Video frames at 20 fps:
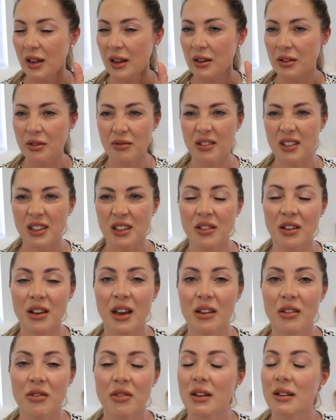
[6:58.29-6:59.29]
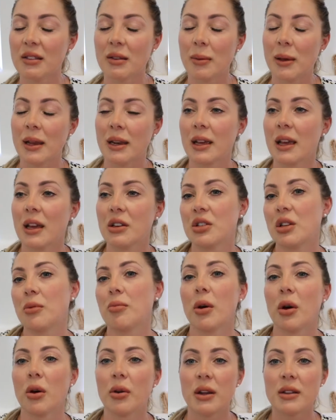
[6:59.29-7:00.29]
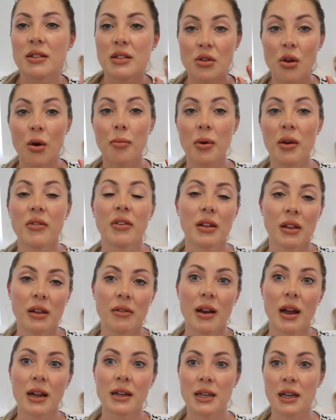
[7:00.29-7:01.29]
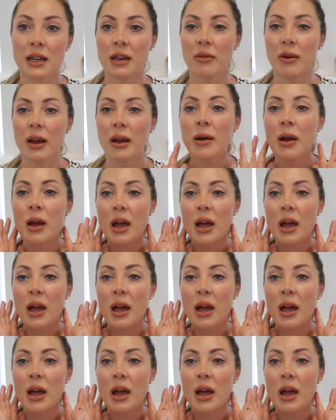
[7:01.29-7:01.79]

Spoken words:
I don't really know how you would explain a Keshi pearl. It's not perfectly round anyway.